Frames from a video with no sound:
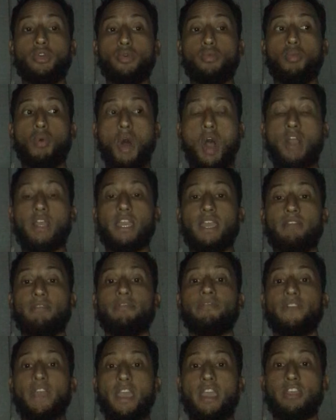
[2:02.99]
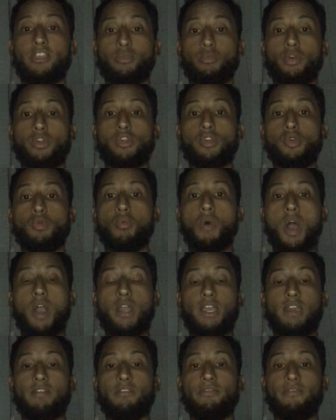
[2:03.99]
you walk in faith, when you
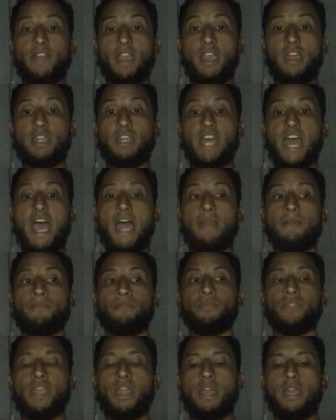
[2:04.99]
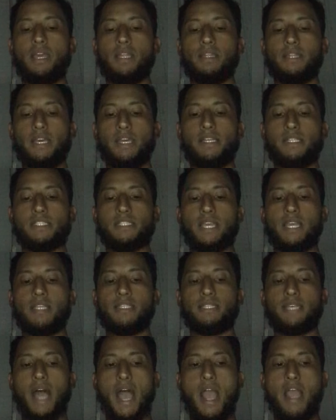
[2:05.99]
walk in faith that this
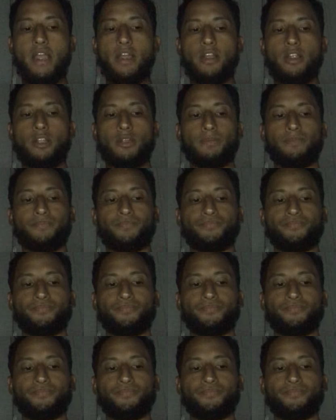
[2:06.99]
entire